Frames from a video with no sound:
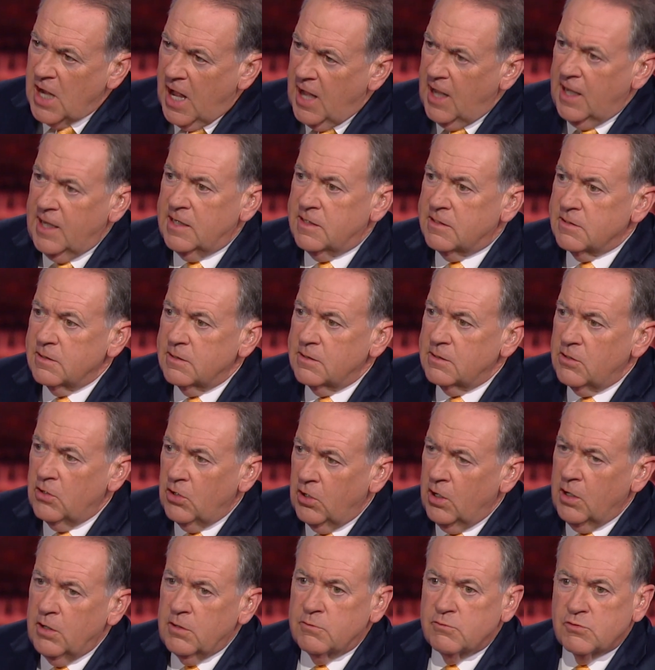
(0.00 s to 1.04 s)
tight,
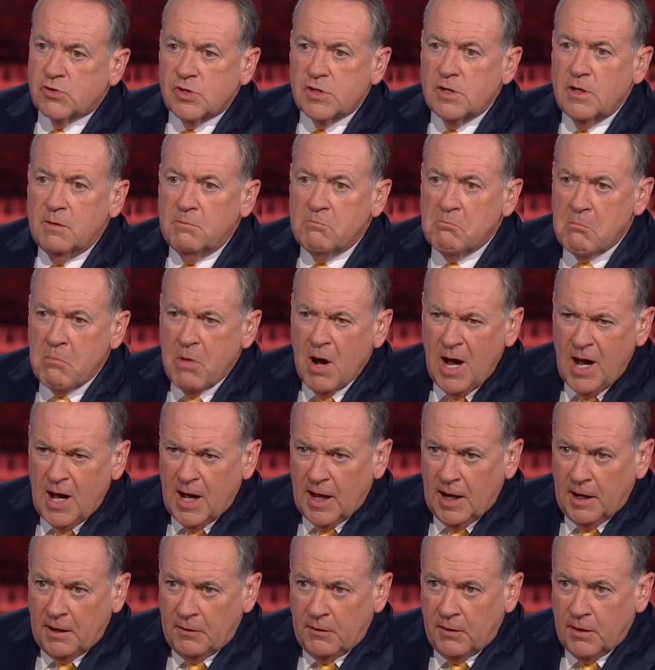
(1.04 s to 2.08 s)
close
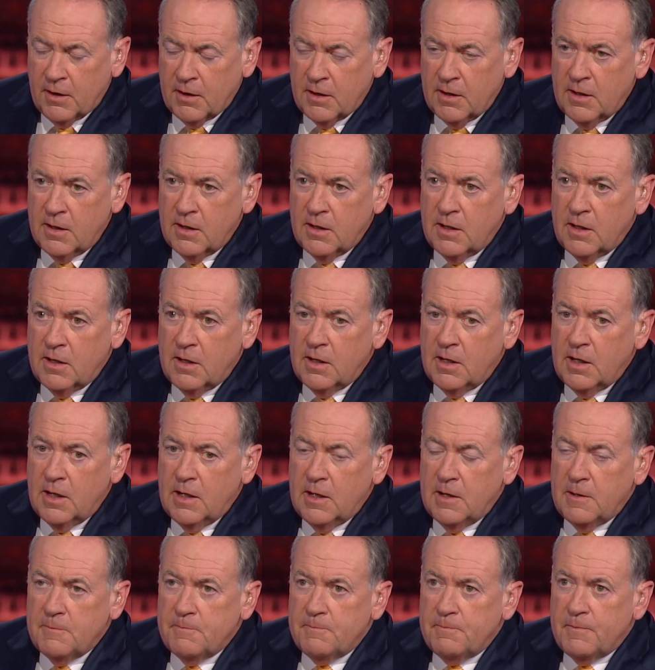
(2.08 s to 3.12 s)
bond.
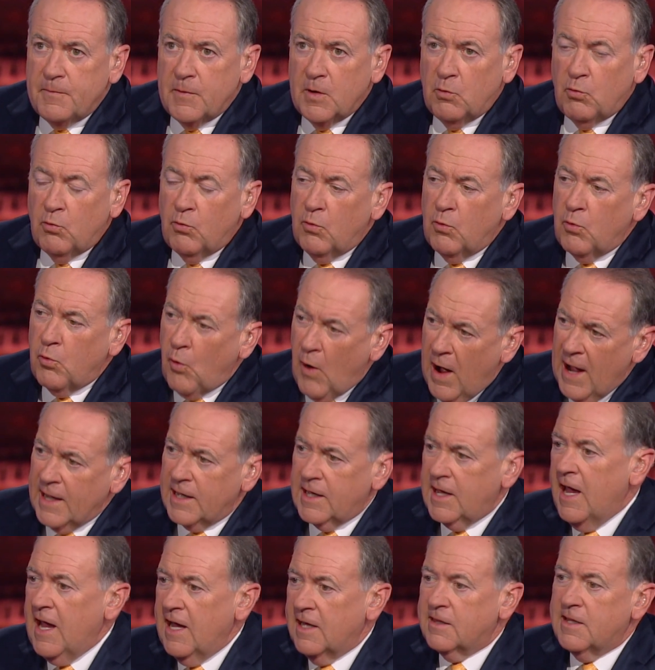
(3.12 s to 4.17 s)

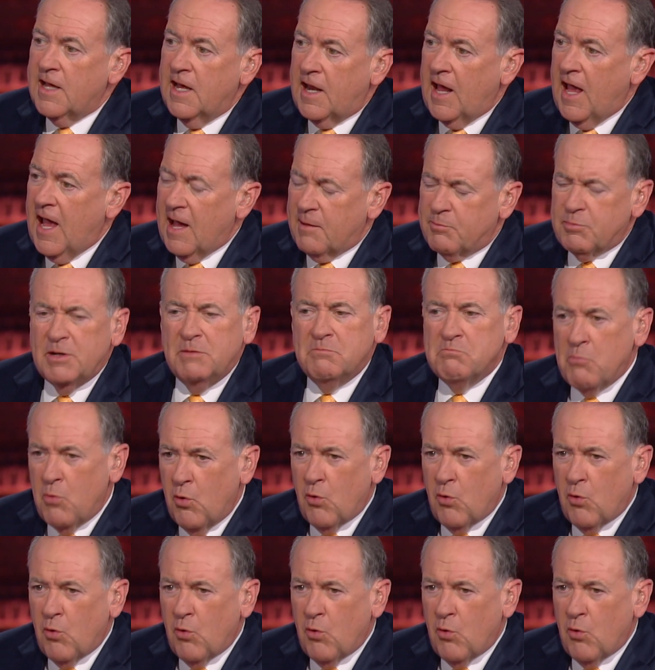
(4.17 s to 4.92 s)
Why can't that happen